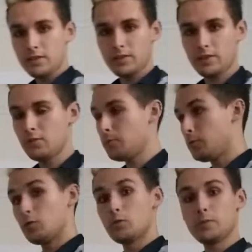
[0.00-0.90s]
So
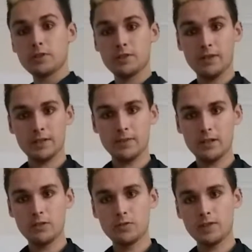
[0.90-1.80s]
for positive x
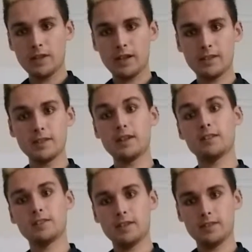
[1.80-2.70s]
values, as
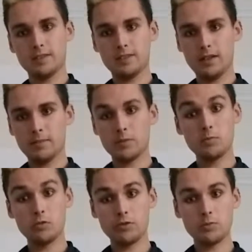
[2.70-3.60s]
x gets
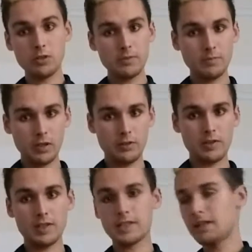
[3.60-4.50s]
smaller and smaller,
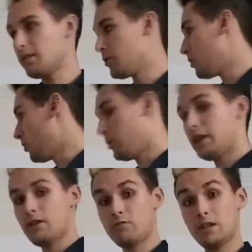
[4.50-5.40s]
closer to 0, we
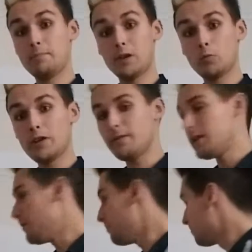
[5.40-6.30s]
get a really big y
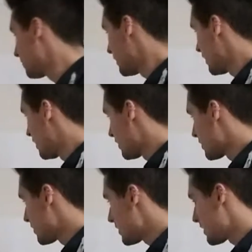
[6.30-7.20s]
value.
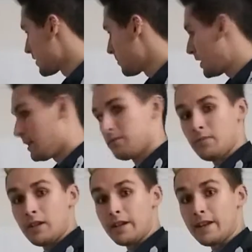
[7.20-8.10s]
So it starts up here,
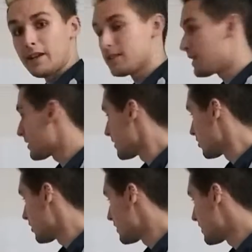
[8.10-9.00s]
and as x
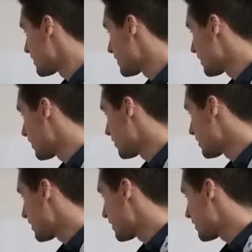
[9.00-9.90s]
increases, it goes
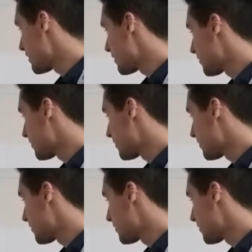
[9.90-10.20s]
like this.